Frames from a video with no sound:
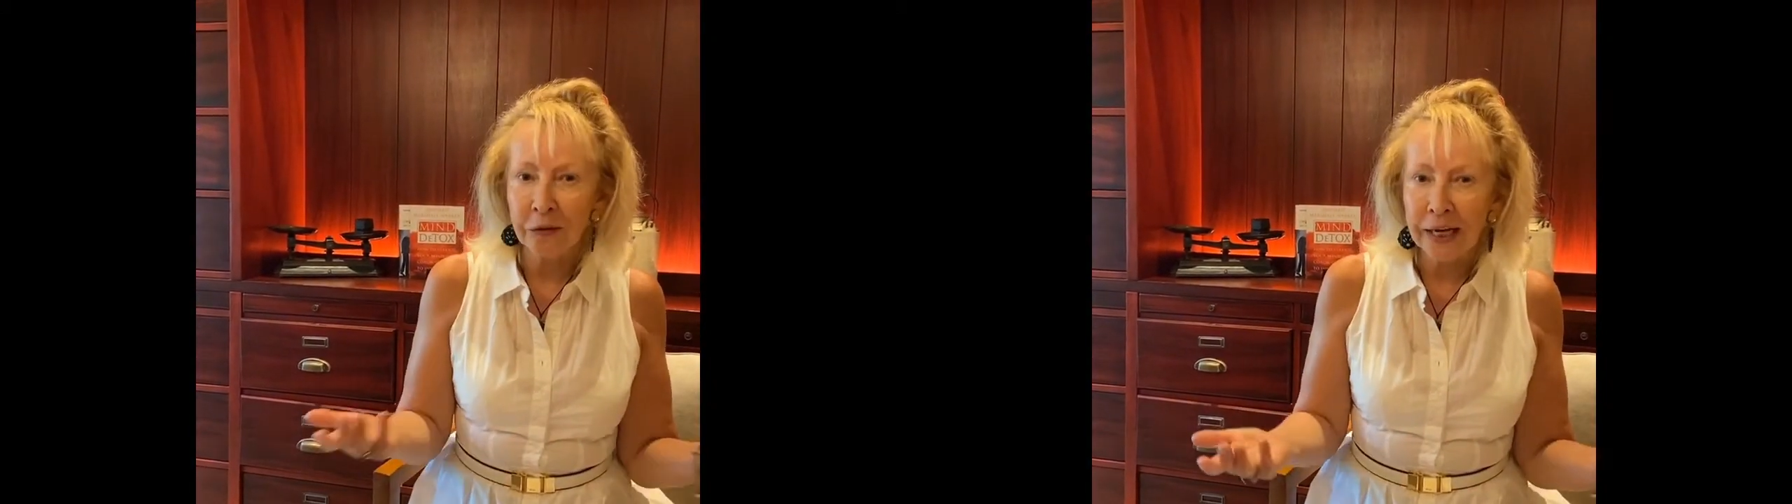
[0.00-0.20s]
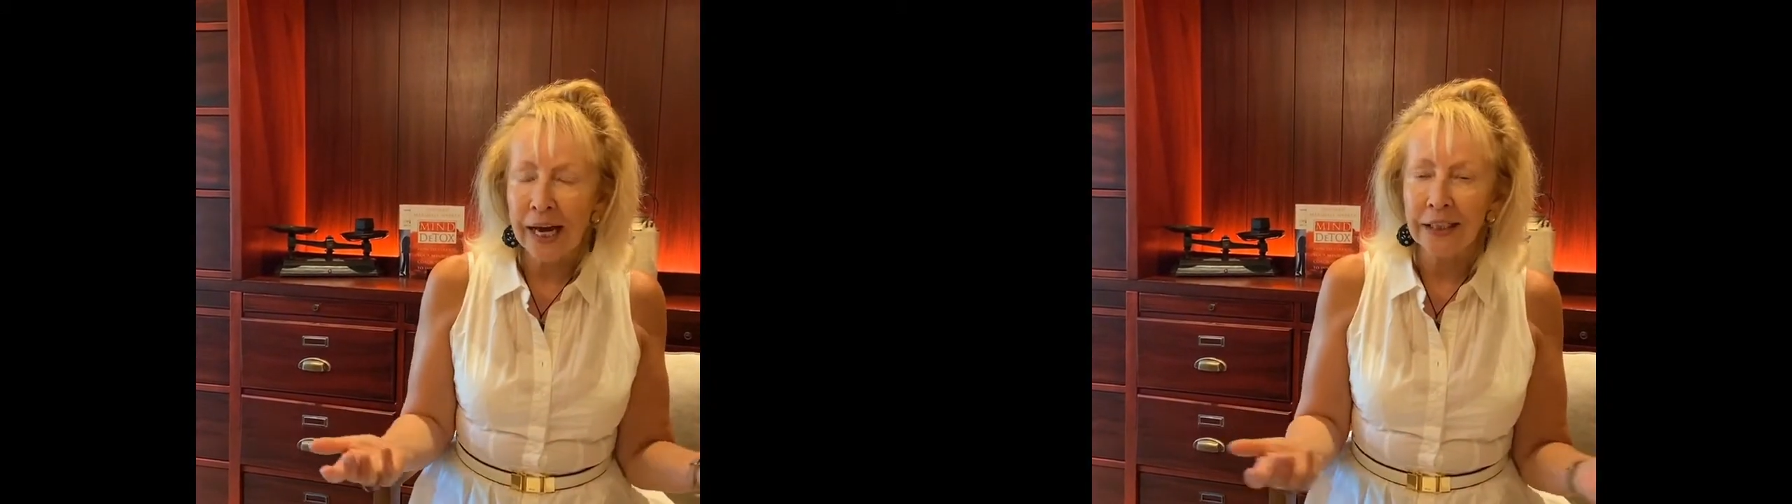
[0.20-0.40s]

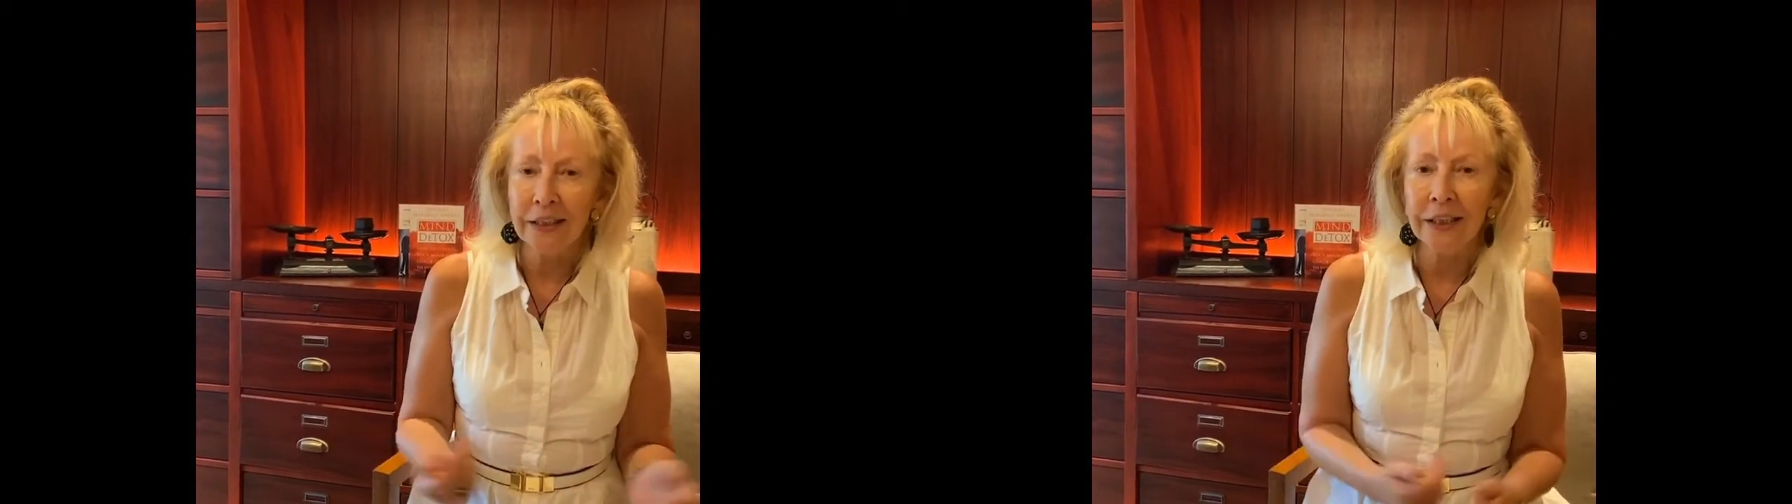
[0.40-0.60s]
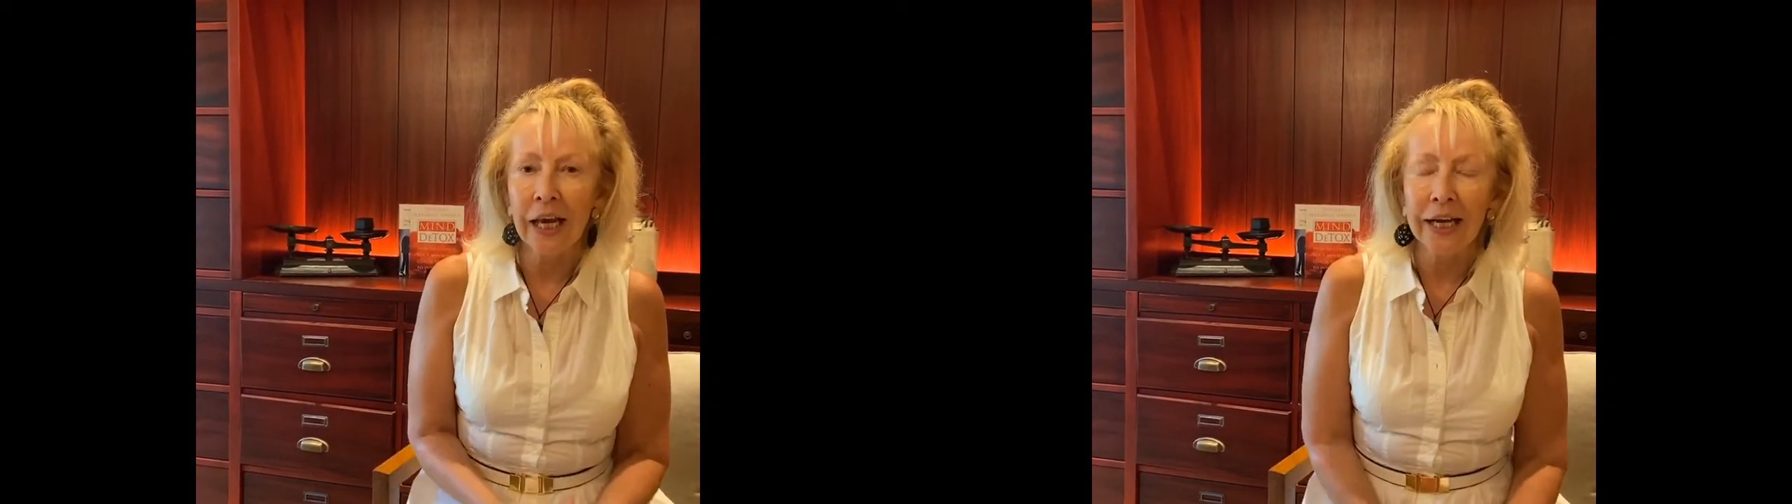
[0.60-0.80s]

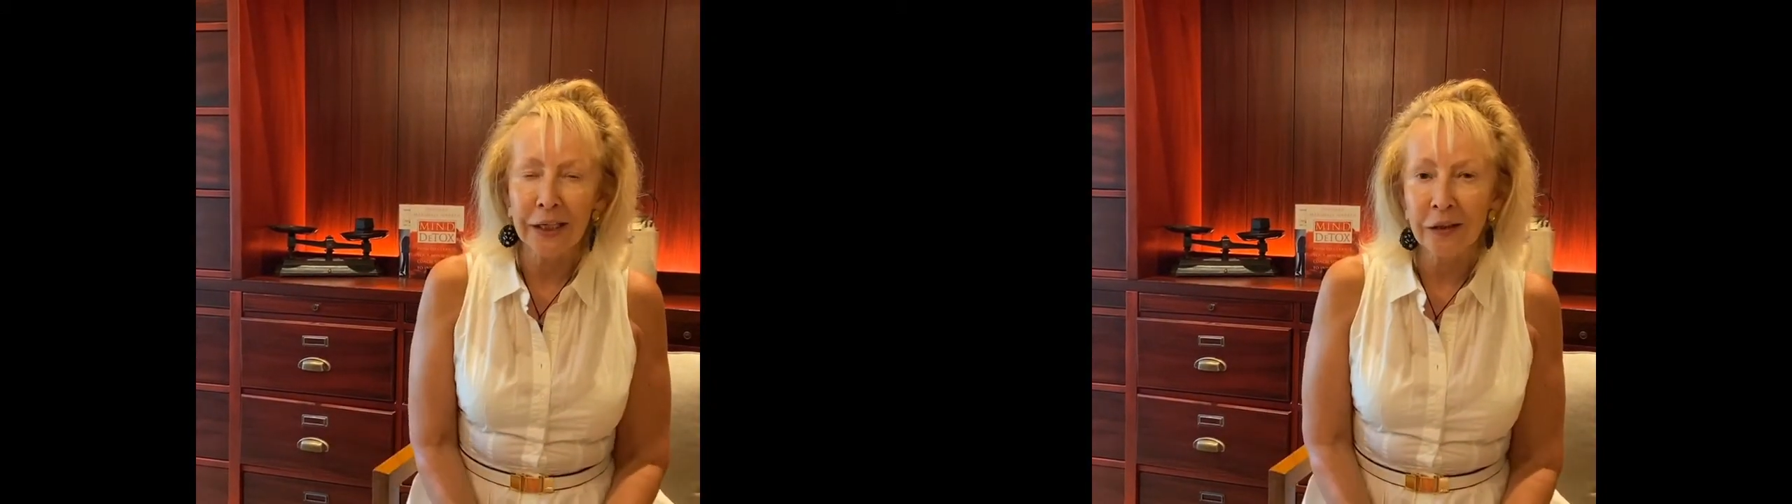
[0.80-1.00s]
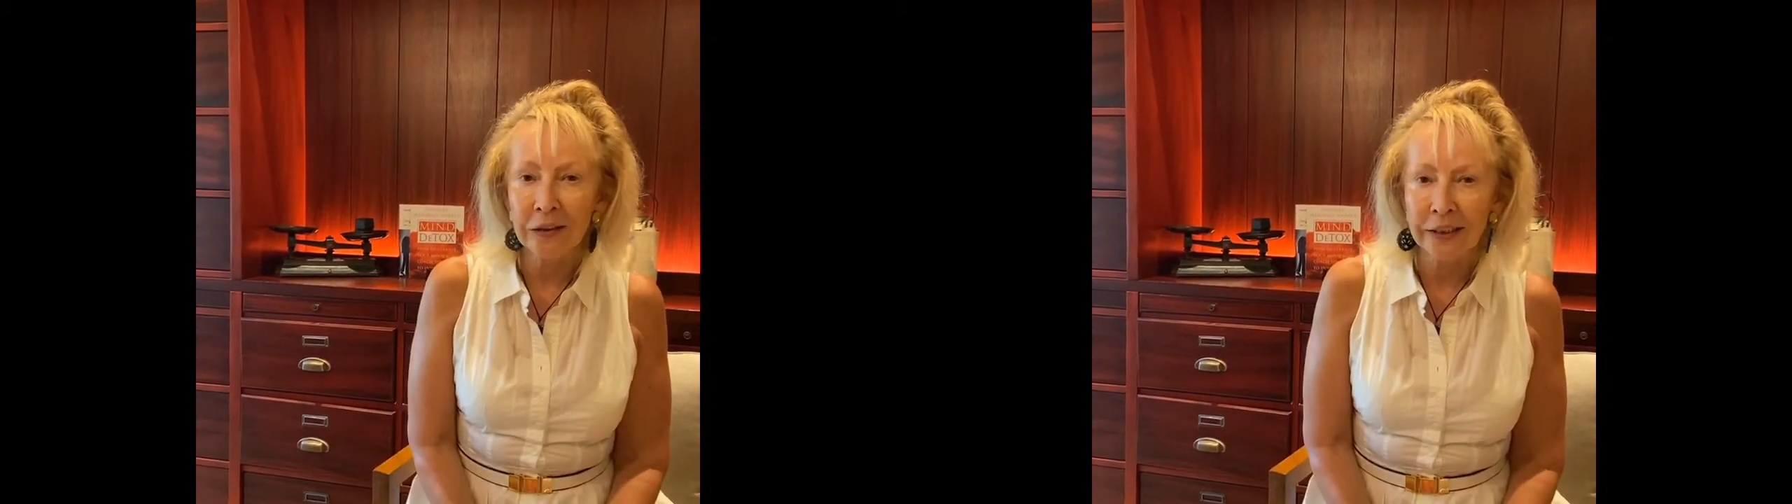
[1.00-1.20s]
guest like
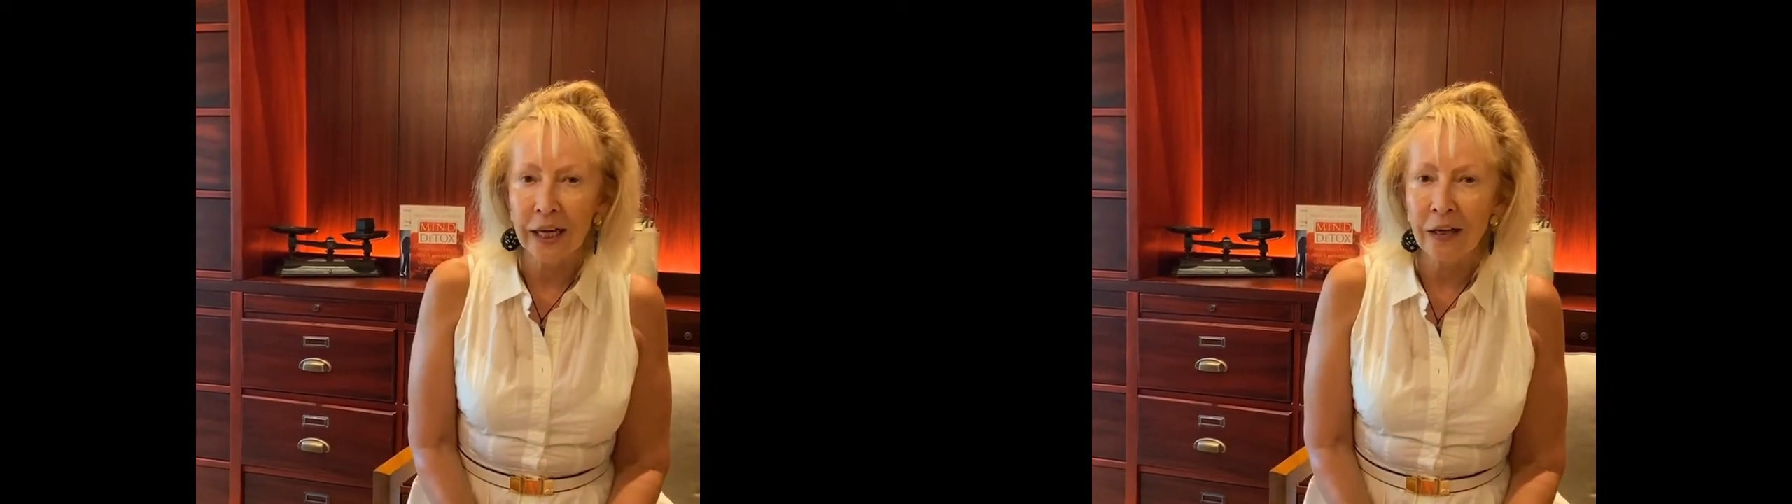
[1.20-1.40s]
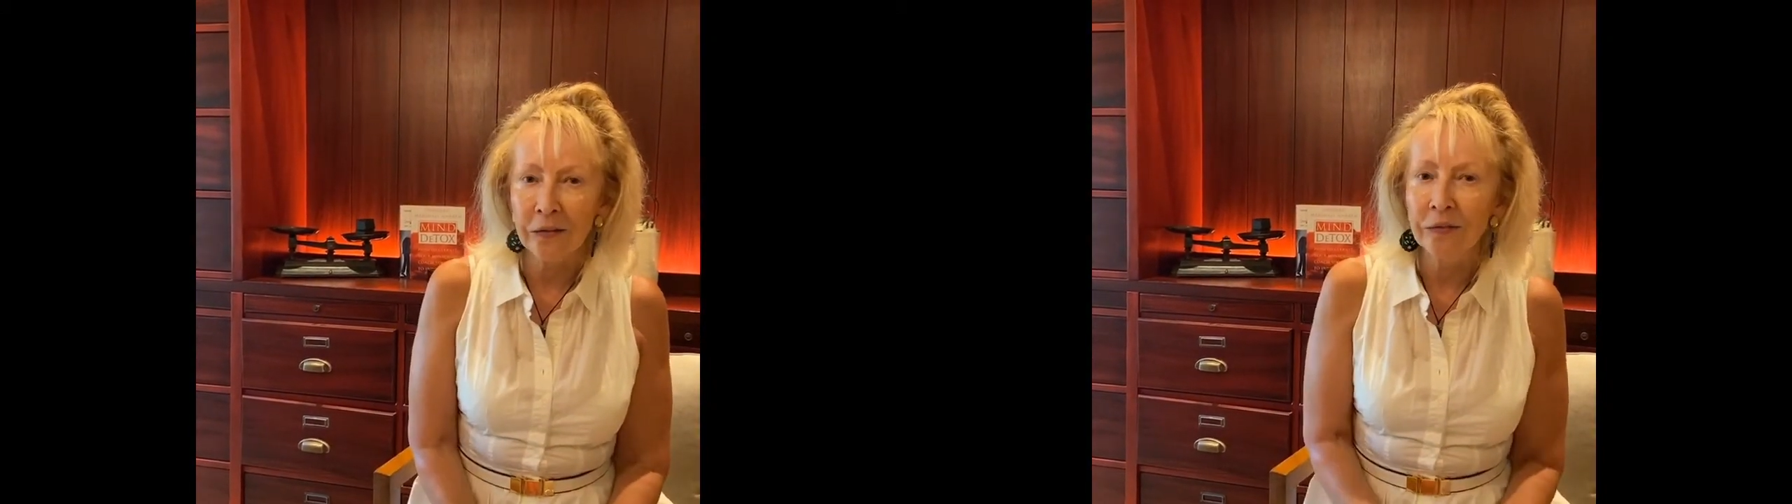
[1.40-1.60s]

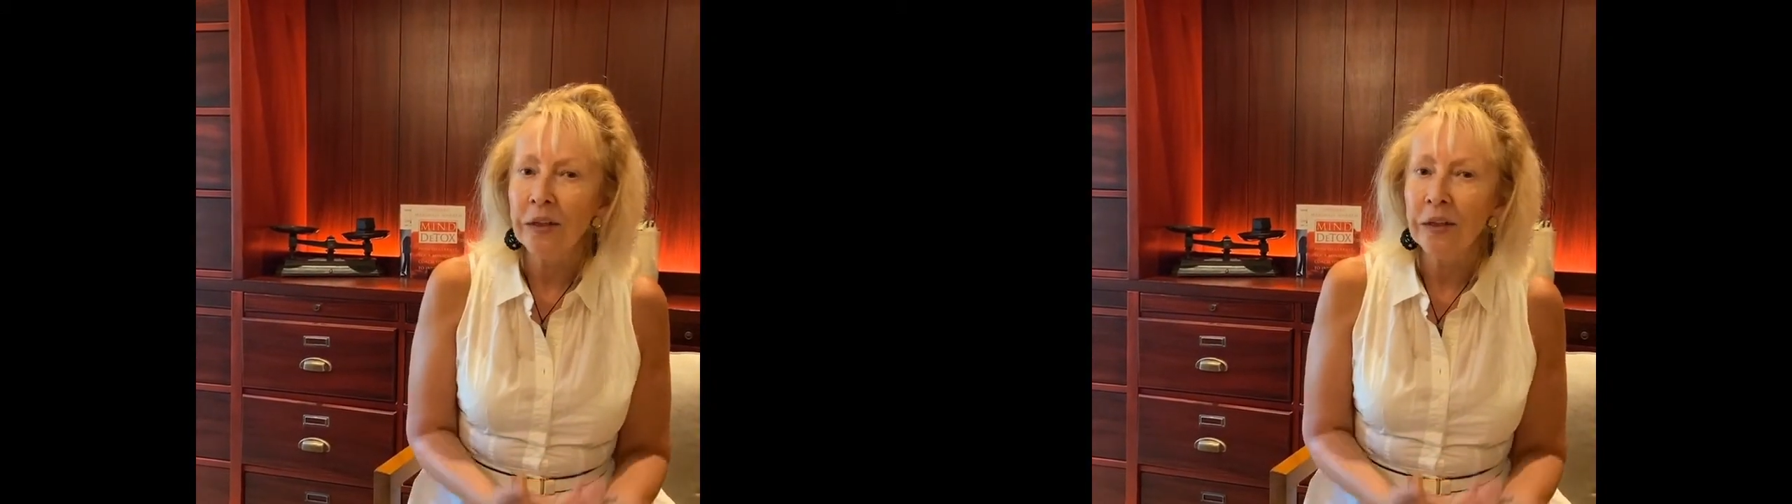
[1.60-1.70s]
yourself